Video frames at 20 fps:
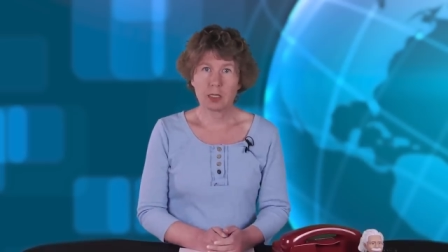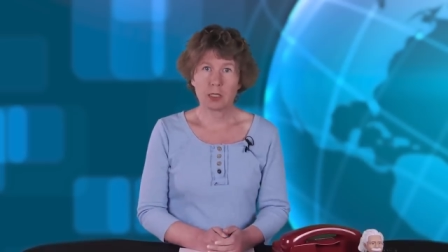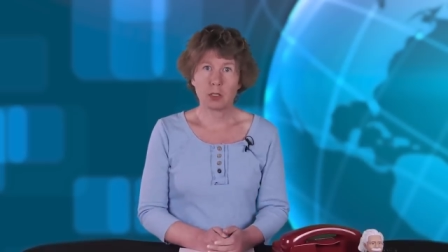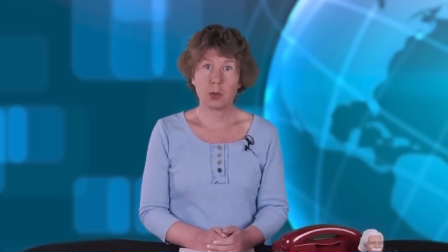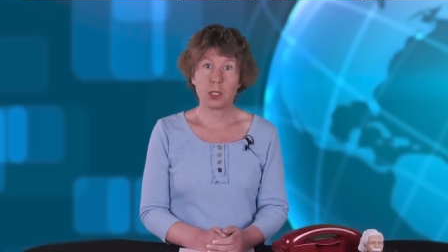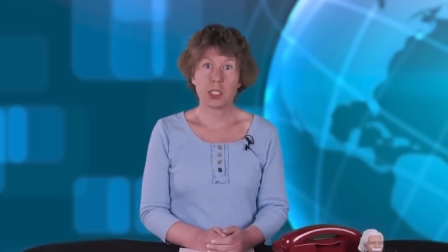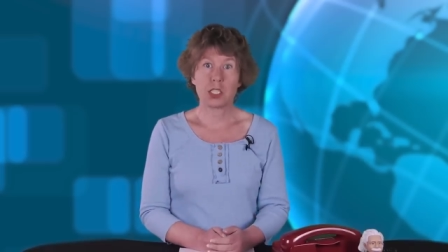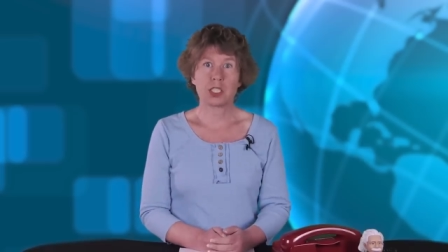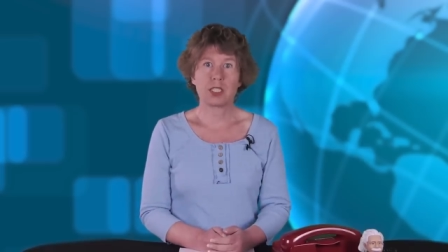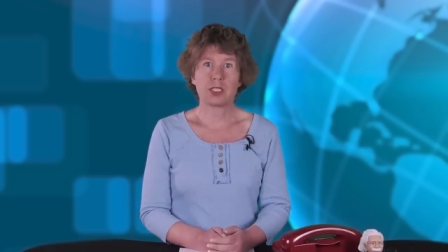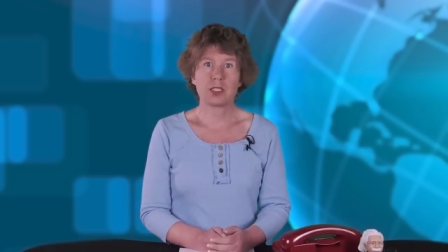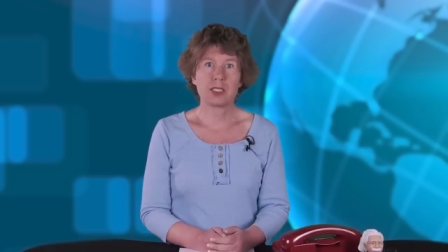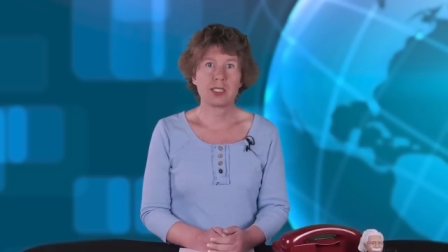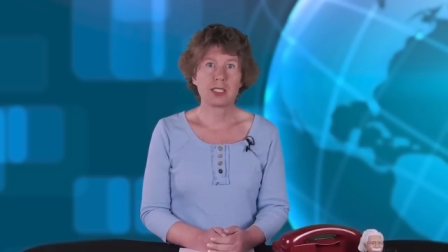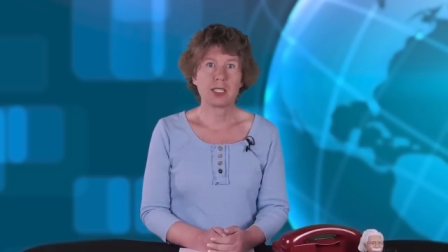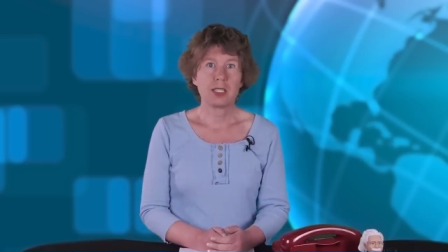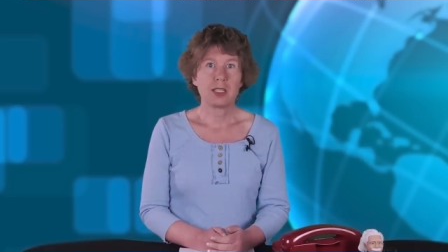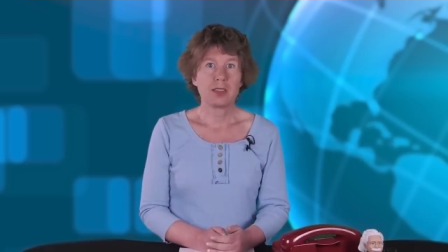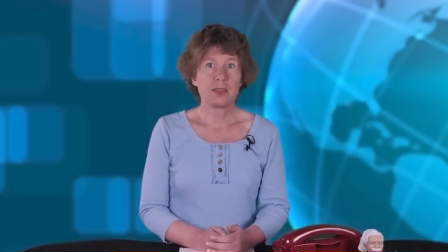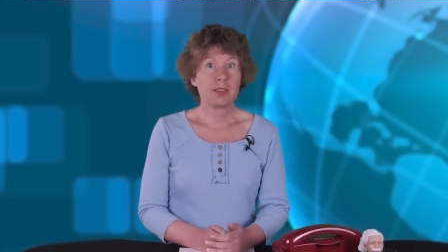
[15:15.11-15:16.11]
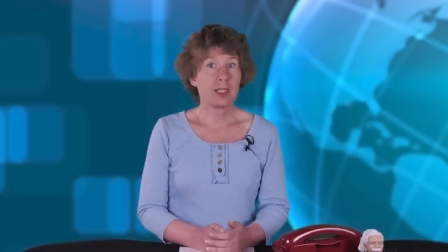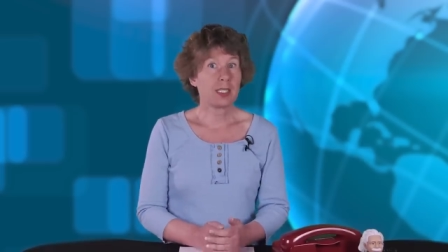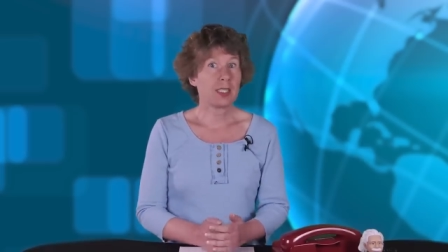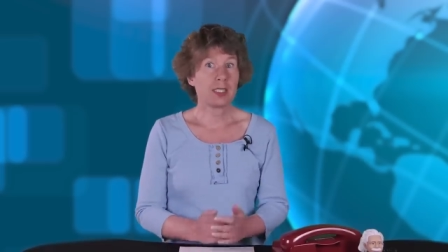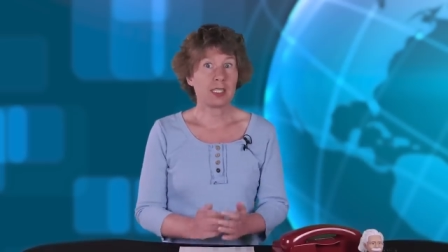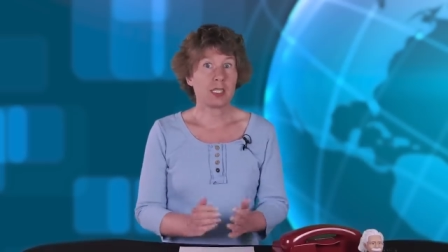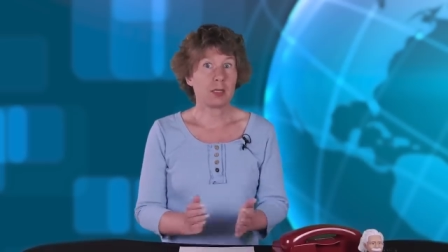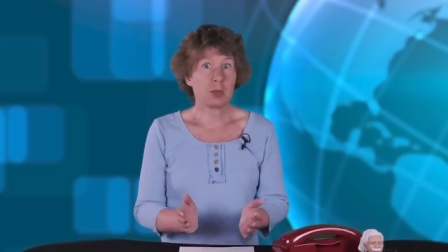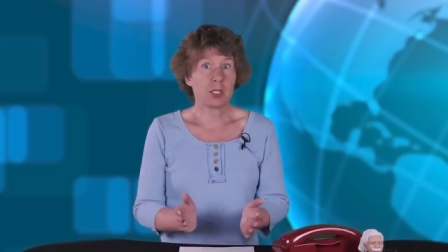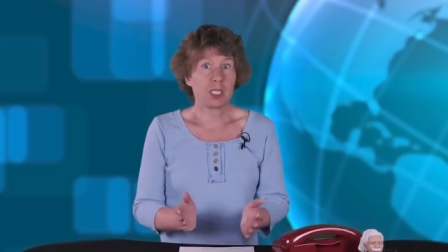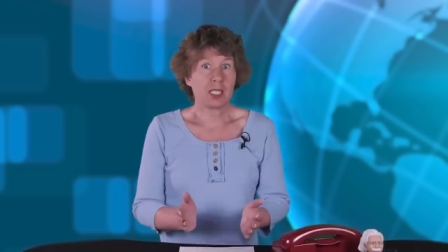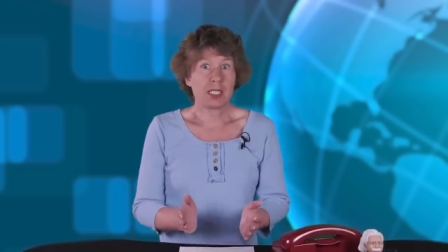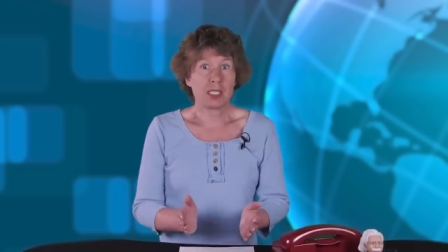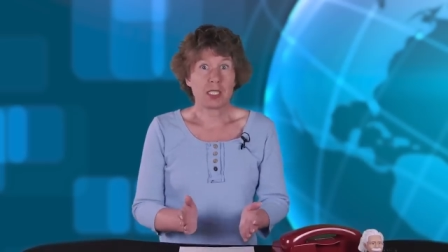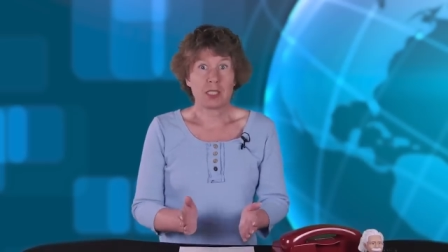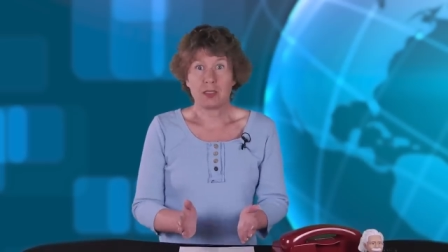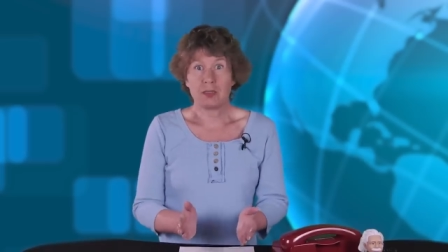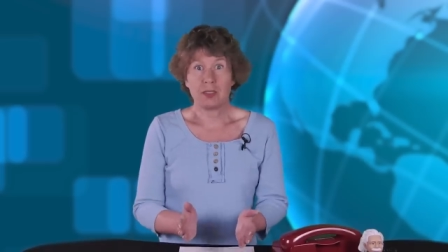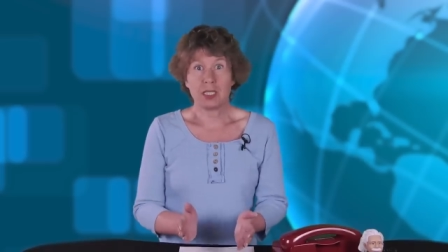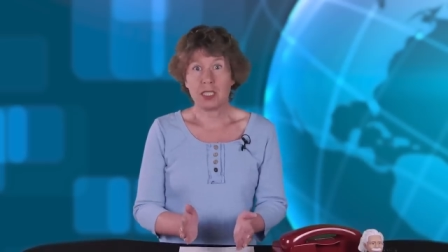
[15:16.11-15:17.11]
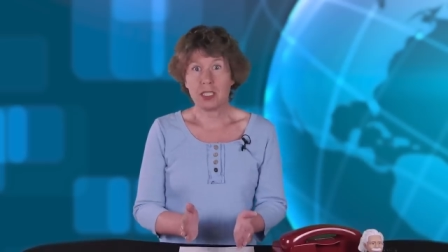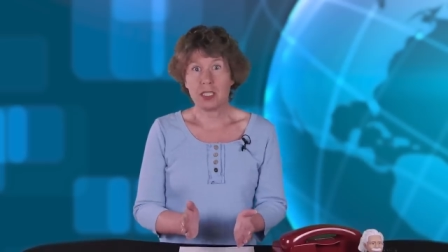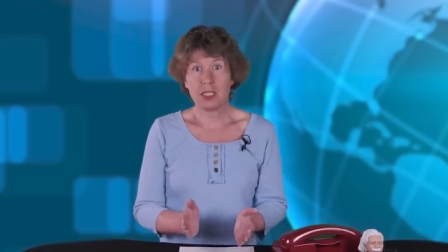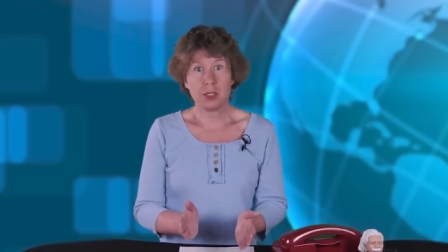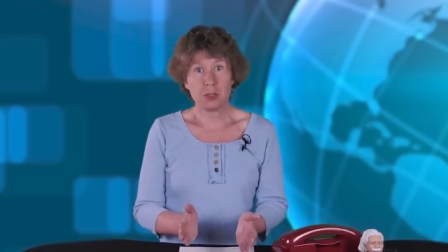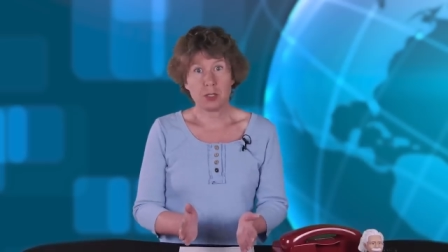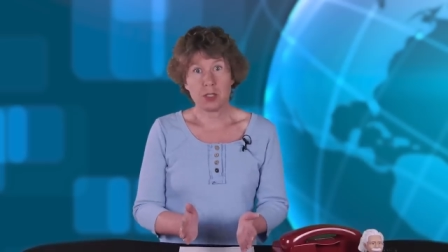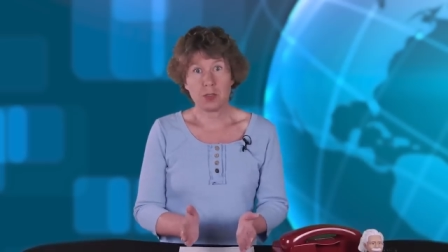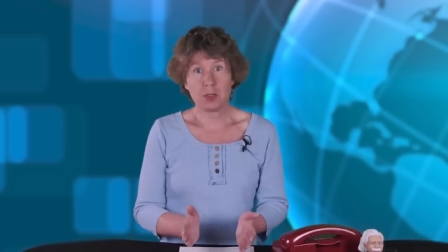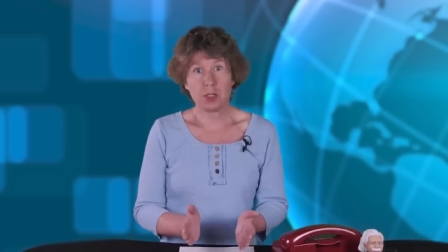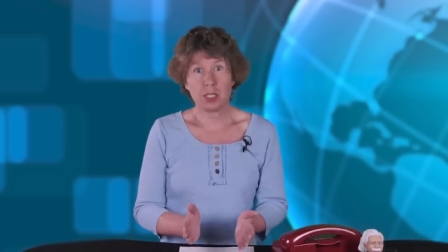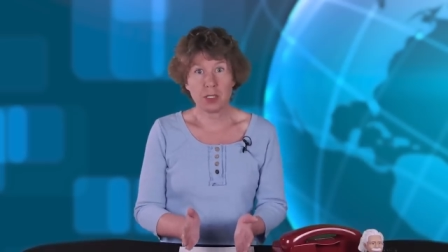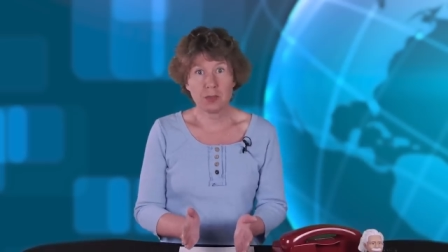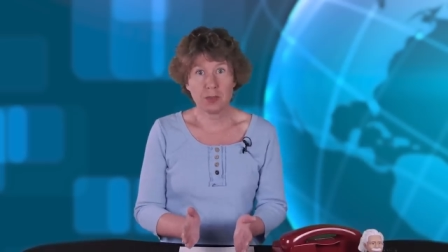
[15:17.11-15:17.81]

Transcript: questions, this seems like a really useful